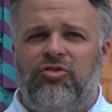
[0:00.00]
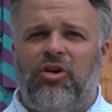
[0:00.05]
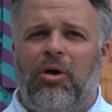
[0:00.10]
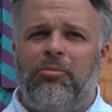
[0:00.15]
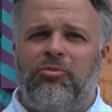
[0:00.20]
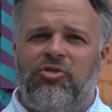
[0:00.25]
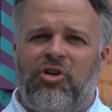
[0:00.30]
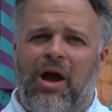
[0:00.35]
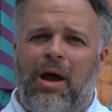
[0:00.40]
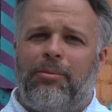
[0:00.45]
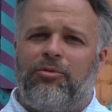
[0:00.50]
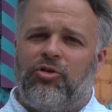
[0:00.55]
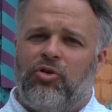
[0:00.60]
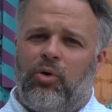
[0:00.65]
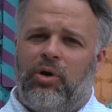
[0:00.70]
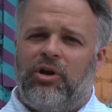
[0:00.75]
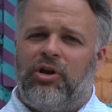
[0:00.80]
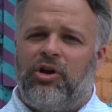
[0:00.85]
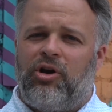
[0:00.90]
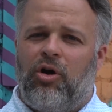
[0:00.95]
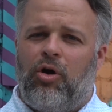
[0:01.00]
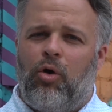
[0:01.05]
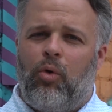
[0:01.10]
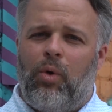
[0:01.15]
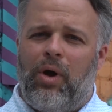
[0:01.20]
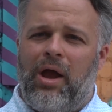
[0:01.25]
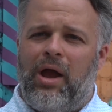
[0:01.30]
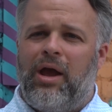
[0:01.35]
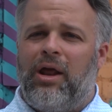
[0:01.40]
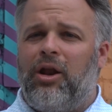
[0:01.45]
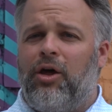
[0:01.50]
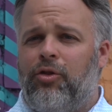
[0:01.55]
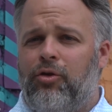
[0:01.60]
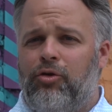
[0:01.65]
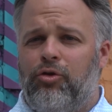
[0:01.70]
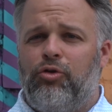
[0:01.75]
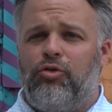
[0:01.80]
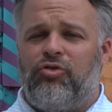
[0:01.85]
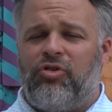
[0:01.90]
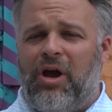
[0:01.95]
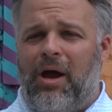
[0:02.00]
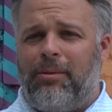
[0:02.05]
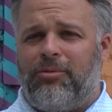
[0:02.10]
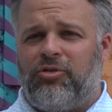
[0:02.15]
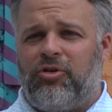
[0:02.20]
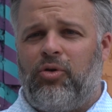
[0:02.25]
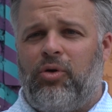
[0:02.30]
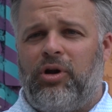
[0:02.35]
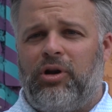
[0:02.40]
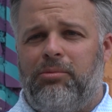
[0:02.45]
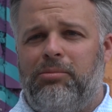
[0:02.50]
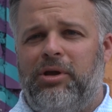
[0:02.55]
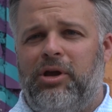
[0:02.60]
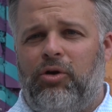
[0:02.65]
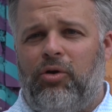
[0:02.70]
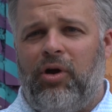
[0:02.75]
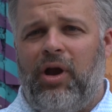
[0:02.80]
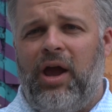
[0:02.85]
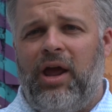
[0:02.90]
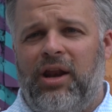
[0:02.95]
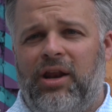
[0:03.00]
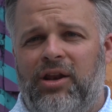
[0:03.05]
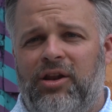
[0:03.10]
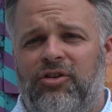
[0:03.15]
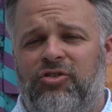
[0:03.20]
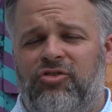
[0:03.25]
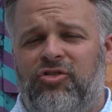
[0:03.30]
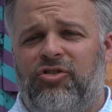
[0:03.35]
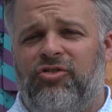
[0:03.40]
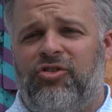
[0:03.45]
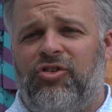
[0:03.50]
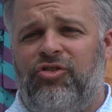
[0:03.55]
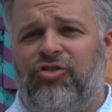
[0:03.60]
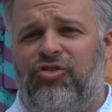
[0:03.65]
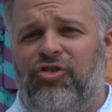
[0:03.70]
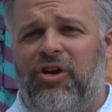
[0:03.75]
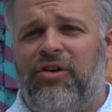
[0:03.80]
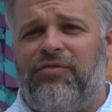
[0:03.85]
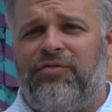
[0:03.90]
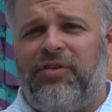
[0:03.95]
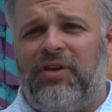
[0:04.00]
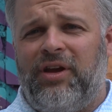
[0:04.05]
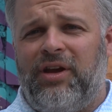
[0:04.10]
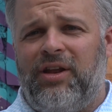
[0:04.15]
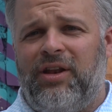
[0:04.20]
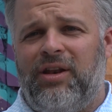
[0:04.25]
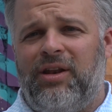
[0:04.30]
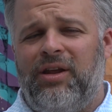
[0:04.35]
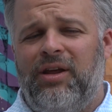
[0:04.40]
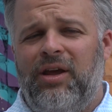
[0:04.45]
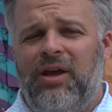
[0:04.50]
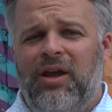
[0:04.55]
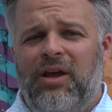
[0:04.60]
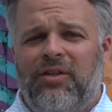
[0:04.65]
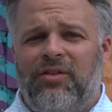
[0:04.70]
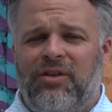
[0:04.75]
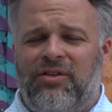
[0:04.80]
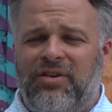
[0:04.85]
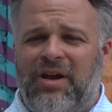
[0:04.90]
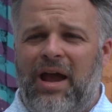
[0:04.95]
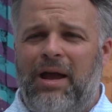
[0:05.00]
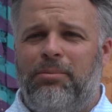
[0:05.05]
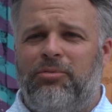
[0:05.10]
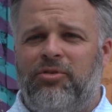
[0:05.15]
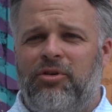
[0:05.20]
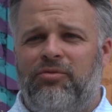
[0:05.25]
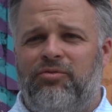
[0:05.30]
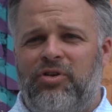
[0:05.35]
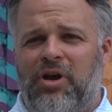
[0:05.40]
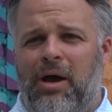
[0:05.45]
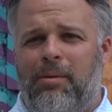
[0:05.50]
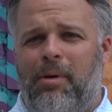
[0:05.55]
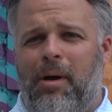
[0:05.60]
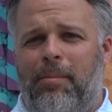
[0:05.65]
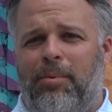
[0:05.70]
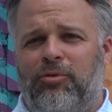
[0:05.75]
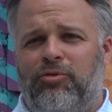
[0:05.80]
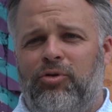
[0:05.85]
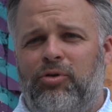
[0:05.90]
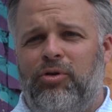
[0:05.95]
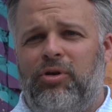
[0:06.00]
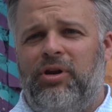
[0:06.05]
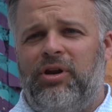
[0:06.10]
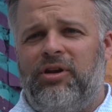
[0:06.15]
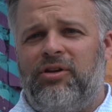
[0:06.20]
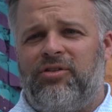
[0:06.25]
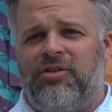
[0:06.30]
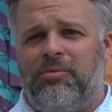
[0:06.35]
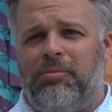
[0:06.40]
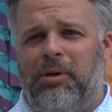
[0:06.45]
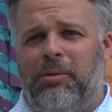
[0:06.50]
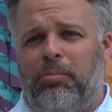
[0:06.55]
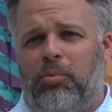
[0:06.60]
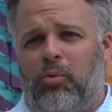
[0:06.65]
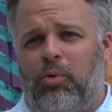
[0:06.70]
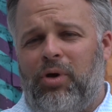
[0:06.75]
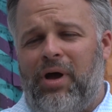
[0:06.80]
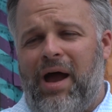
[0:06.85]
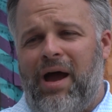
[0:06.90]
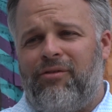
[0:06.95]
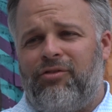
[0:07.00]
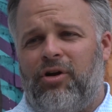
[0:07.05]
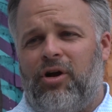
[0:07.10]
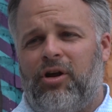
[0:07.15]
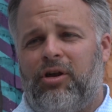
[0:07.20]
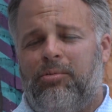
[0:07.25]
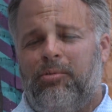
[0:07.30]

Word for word: Some jobs are going to go away and other new jobs are going to be created. It's just a shift in the types of job opportunities that people will have in our